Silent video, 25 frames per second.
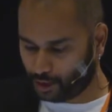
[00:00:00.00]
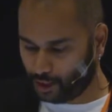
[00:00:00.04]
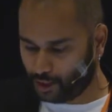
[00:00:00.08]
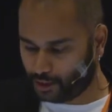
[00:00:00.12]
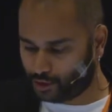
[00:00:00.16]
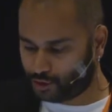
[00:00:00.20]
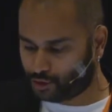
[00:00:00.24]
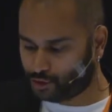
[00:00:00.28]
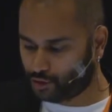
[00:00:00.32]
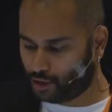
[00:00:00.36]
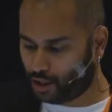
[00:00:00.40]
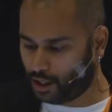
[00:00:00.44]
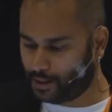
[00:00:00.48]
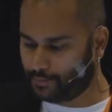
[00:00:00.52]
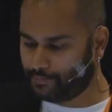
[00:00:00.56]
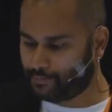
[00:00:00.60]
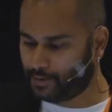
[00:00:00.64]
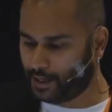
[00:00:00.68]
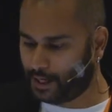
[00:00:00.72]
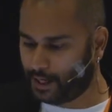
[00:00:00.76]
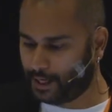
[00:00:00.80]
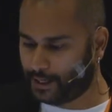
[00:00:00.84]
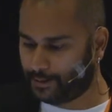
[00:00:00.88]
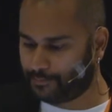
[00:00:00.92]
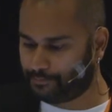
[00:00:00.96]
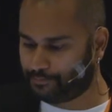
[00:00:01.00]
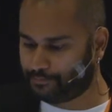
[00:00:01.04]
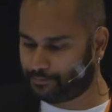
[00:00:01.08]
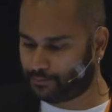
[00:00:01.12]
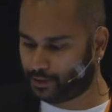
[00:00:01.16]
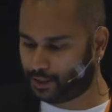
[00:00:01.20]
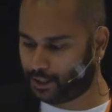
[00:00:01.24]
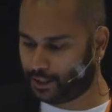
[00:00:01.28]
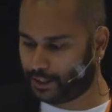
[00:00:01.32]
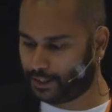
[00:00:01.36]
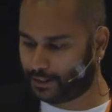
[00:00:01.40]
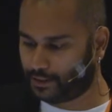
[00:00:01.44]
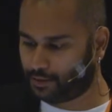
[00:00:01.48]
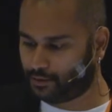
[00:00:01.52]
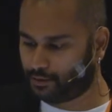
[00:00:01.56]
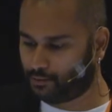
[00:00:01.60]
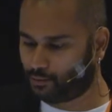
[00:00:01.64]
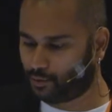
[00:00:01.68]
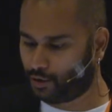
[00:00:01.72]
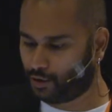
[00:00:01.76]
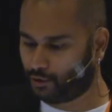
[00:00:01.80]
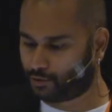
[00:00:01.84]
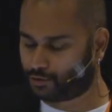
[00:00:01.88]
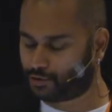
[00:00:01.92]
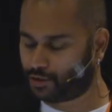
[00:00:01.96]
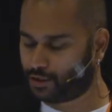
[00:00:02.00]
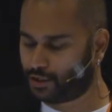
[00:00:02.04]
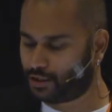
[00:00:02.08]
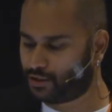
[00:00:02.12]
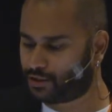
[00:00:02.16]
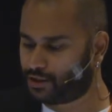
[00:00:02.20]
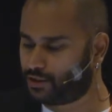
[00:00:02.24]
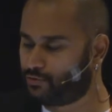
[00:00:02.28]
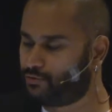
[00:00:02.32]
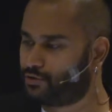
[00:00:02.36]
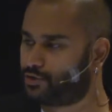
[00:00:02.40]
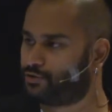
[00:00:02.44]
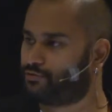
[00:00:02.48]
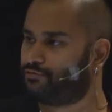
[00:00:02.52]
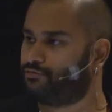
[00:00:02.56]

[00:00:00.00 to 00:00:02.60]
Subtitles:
at the time, and we also did a series